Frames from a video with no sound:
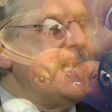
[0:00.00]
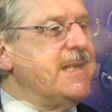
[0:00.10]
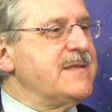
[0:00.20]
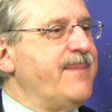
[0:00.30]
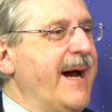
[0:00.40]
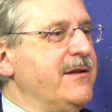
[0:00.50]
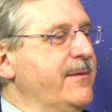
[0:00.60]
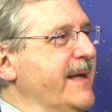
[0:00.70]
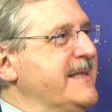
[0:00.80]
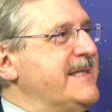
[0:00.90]
take us back to
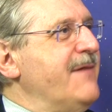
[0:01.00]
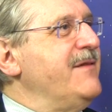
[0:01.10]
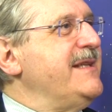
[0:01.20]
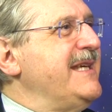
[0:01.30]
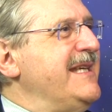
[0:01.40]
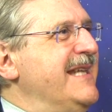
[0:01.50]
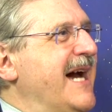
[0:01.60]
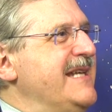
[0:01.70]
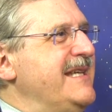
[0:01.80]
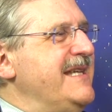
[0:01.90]
about
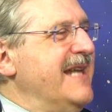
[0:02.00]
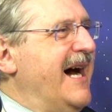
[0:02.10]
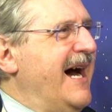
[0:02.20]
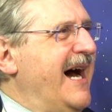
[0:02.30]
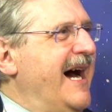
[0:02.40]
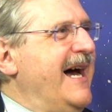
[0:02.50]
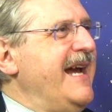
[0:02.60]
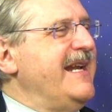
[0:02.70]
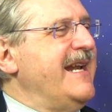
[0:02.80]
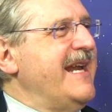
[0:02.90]

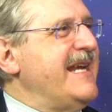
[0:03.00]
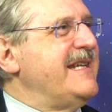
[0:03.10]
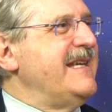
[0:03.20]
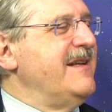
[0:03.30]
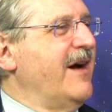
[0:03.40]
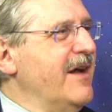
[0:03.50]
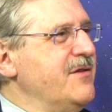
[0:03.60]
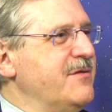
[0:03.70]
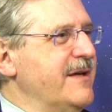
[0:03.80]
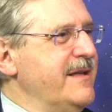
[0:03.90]
1799 and
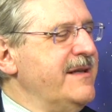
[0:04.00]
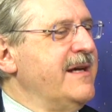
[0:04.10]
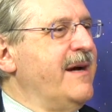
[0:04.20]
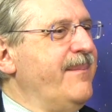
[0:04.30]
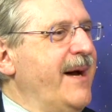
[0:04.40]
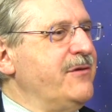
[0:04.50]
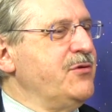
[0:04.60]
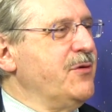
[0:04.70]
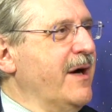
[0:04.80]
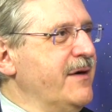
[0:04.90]
1800, about
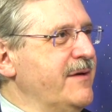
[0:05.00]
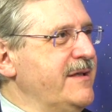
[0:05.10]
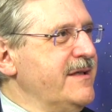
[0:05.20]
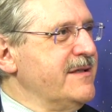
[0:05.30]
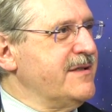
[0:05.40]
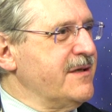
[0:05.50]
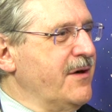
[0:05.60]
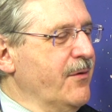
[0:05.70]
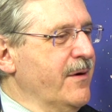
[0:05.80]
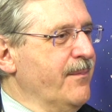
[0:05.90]
200 years
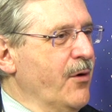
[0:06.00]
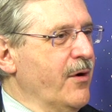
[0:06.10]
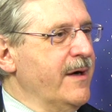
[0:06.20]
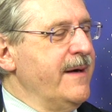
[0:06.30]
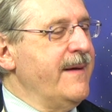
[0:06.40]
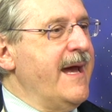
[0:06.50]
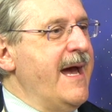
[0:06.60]
ago or more.